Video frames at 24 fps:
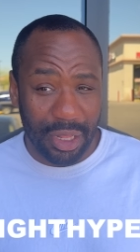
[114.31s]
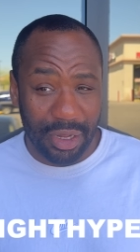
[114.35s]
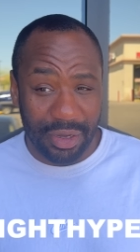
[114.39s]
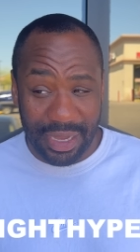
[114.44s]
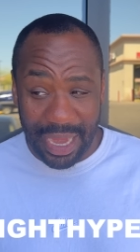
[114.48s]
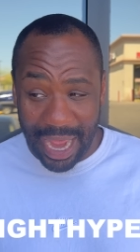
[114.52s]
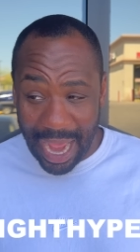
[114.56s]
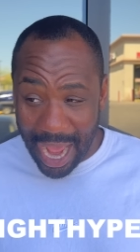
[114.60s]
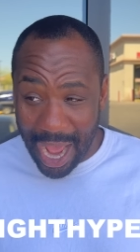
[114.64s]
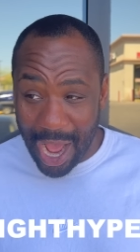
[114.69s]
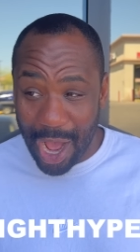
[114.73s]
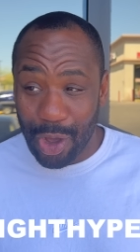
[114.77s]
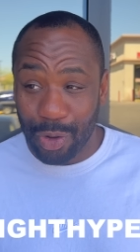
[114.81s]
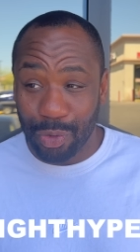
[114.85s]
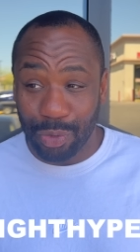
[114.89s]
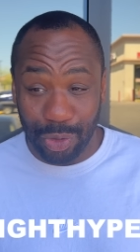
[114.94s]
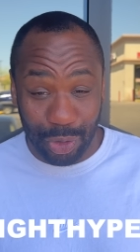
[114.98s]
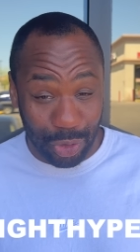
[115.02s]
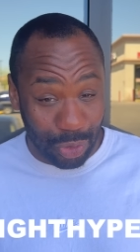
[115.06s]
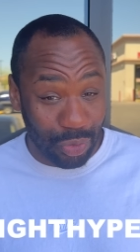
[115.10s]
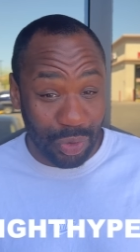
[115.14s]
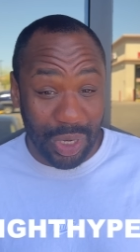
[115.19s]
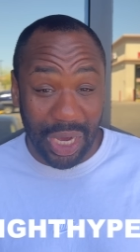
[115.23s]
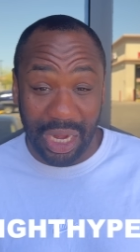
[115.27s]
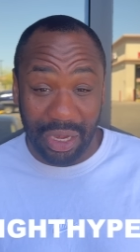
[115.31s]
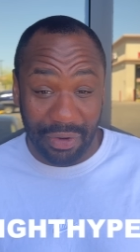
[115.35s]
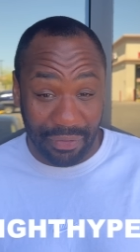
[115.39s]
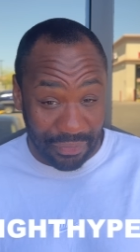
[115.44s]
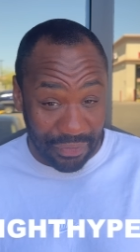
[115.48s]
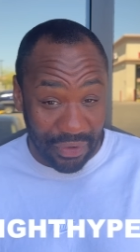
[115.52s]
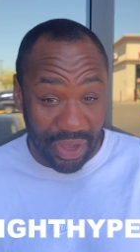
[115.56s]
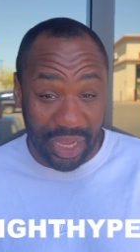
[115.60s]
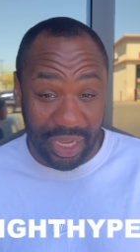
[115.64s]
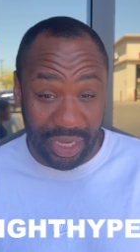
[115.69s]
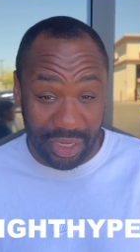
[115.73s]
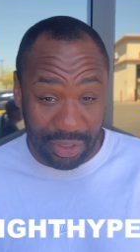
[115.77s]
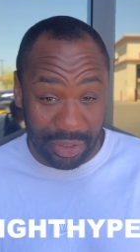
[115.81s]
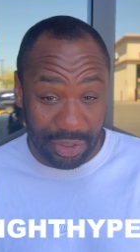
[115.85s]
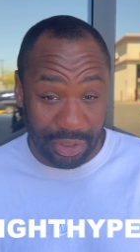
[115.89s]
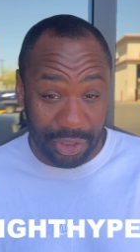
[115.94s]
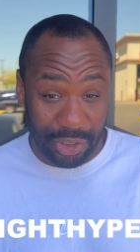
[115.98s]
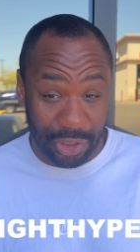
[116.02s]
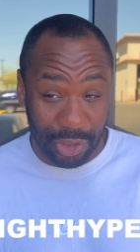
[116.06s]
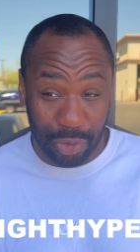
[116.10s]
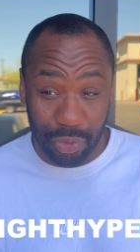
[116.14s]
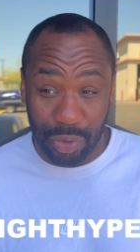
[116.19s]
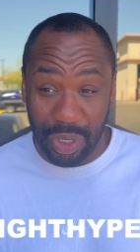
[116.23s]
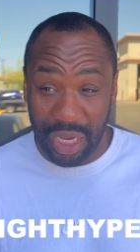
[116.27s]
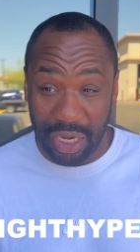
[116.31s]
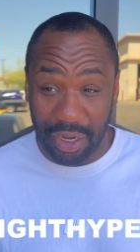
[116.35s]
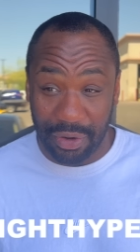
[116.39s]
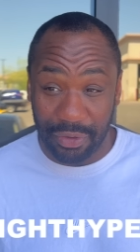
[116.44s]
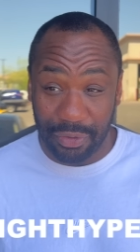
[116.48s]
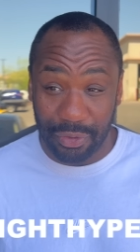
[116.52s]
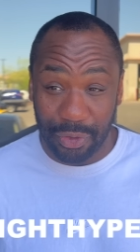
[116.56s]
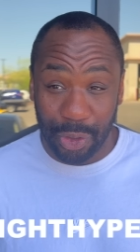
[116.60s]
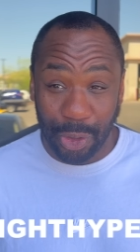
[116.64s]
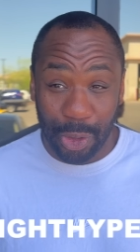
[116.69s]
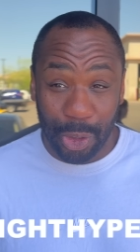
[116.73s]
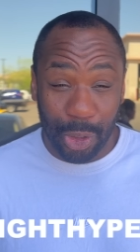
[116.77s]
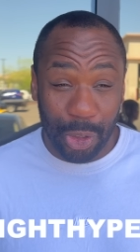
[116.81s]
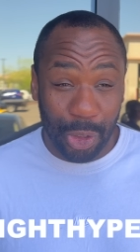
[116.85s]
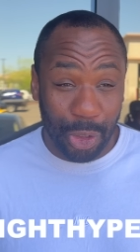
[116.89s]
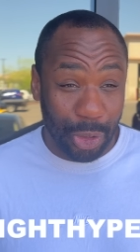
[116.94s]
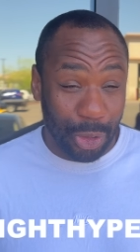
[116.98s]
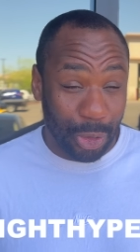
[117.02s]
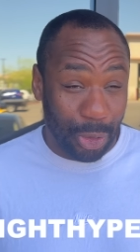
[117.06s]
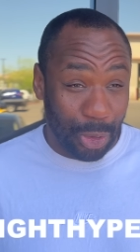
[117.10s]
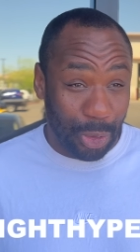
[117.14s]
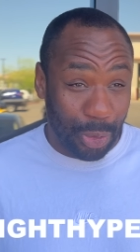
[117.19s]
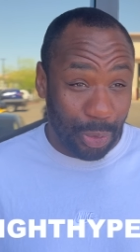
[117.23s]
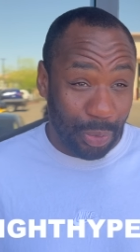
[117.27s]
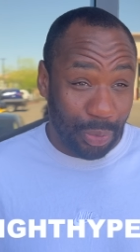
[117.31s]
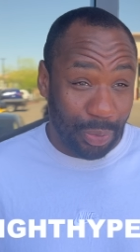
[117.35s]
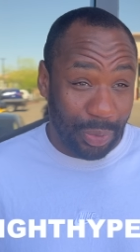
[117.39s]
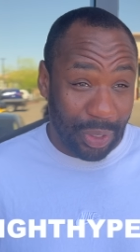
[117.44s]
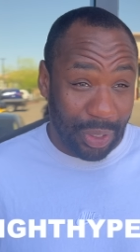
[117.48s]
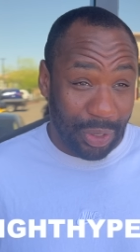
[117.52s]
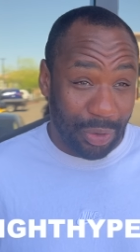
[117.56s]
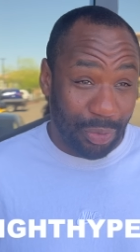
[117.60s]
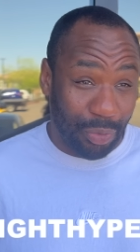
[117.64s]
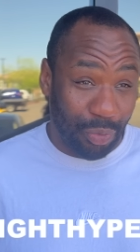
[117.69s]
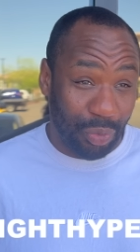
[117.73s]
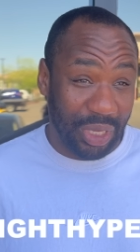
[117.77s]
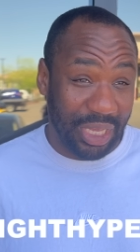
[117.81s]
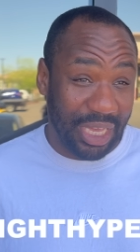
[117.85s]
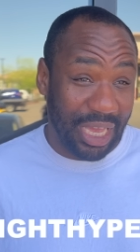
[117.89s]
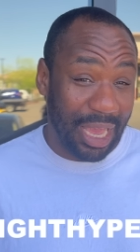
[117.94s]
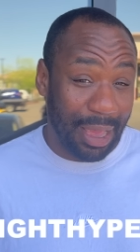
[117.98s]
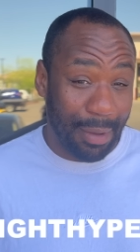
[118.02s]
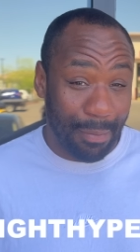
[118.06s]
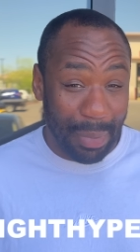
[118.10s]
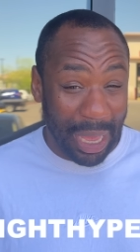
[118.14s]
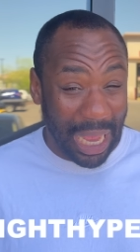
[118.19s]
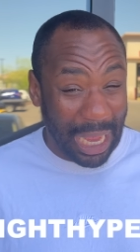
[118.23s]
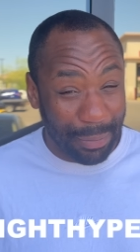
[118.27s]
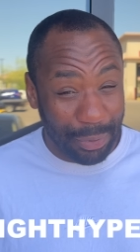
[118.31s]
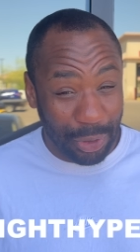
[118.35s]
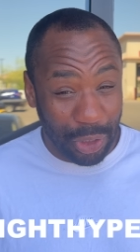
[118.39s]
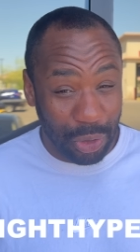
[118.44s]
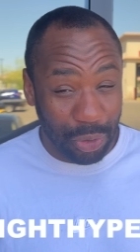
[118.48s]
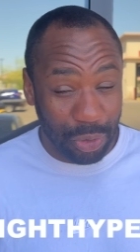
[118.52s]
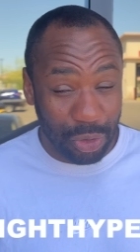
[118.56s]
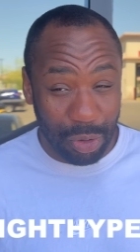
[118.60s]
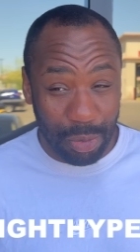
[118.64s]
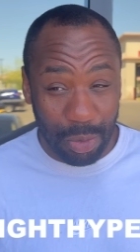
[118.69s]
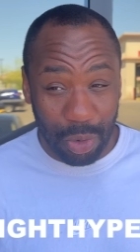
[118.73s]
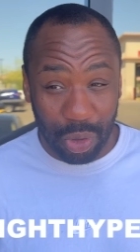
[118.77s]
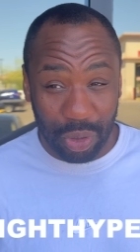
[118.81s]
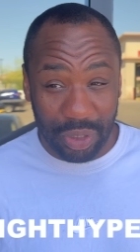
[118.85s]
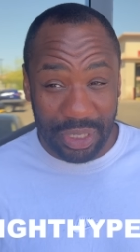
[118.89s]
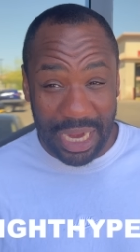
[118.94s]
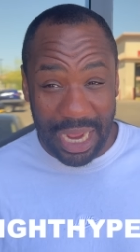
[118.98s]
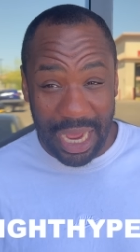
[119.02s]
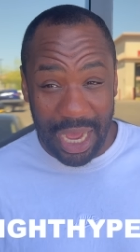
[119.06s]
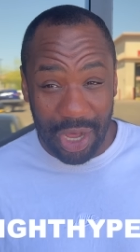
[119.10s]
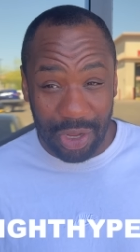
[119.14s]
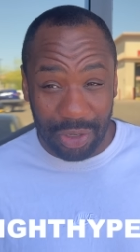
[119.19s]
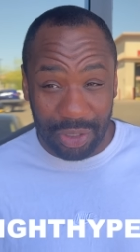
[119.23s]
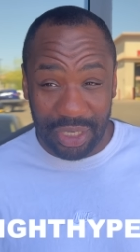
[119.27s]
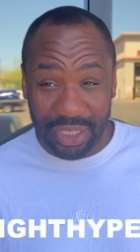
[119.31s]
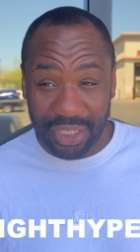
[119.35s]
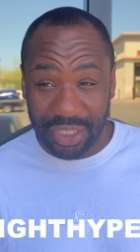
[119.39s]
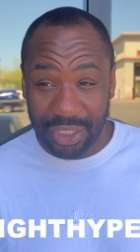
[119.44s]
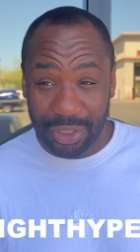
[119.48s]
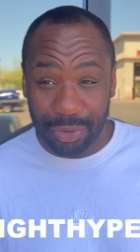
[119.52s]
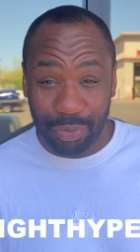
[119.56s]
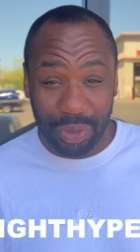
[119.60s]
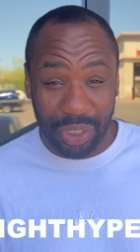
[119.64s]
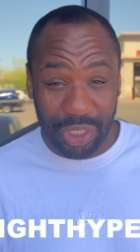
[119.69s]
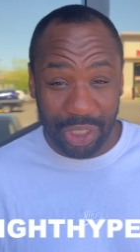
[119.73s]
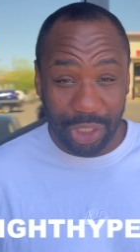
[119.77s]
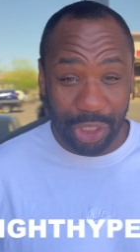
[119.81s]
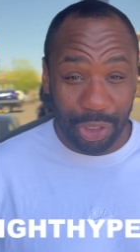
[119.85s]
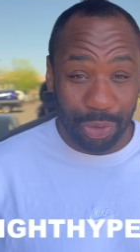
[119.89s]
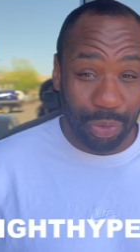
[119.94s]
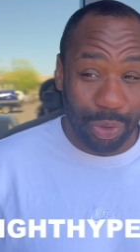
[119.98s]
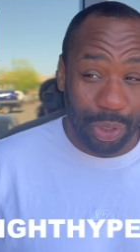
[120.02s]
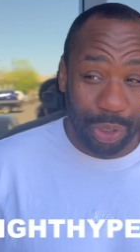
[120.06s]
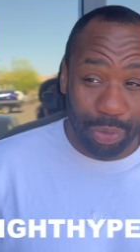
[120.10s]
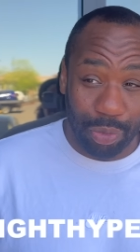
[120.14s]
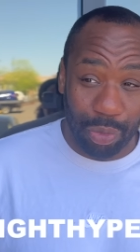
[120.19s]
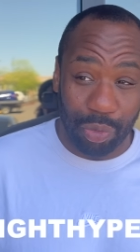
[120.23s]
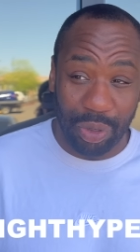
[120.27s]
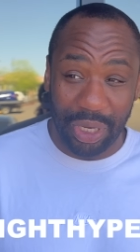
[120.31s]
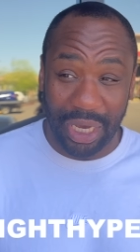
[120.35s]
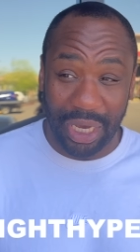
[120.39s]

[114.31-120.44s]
Now you got to fight. You gotta we can't baby you no more. Now listen, we we, we